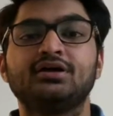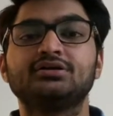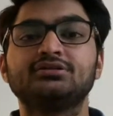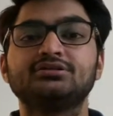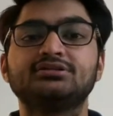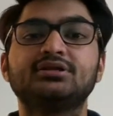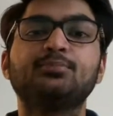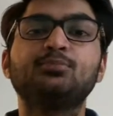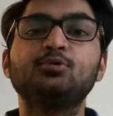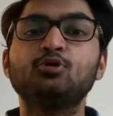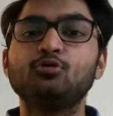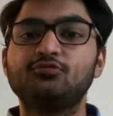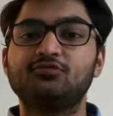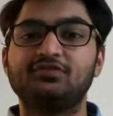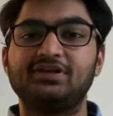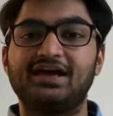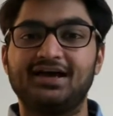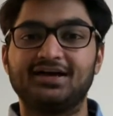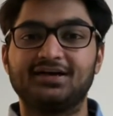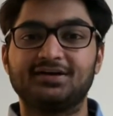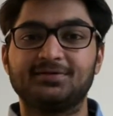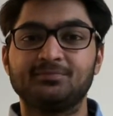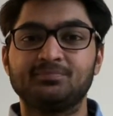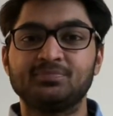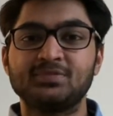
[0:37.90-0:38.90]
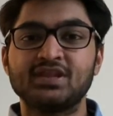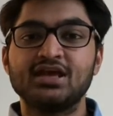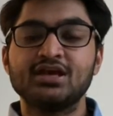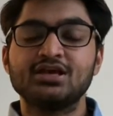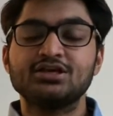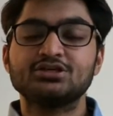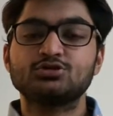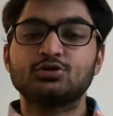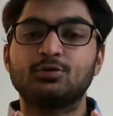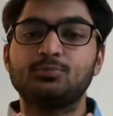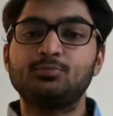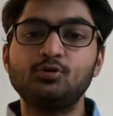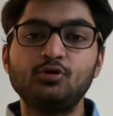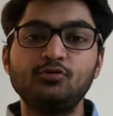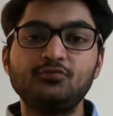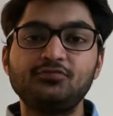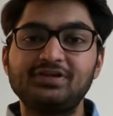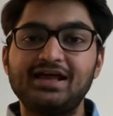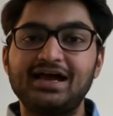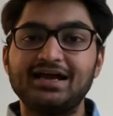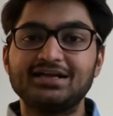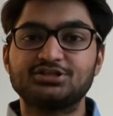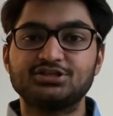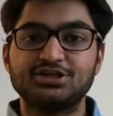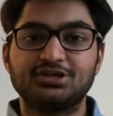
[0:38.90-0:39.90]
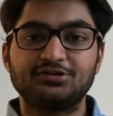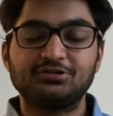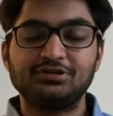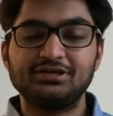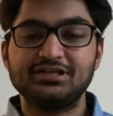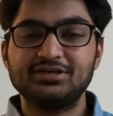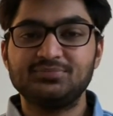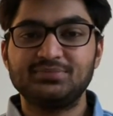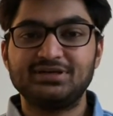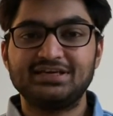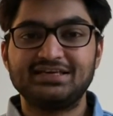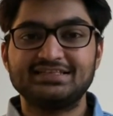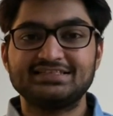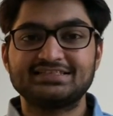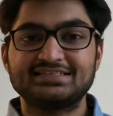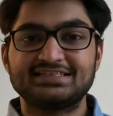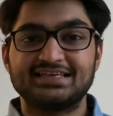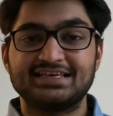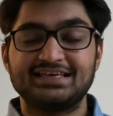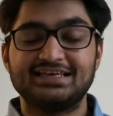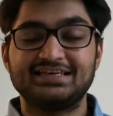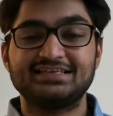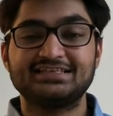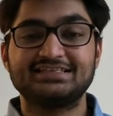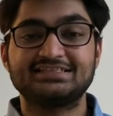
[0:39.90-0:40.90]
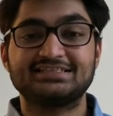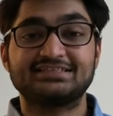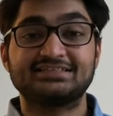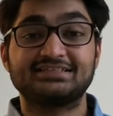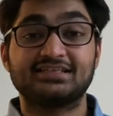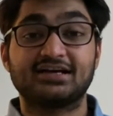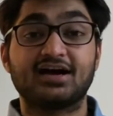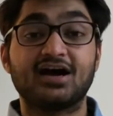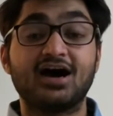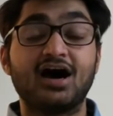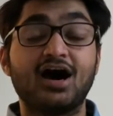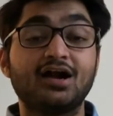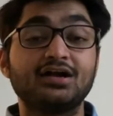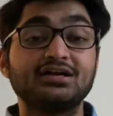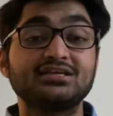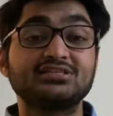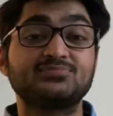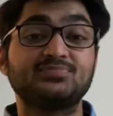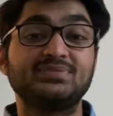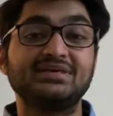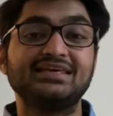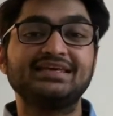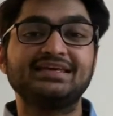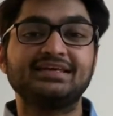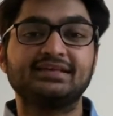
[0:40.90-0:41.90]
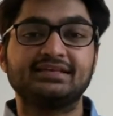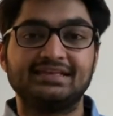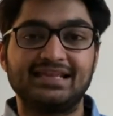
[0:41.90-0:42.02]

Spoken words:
The blue flag. So blue flag generally means is the car is being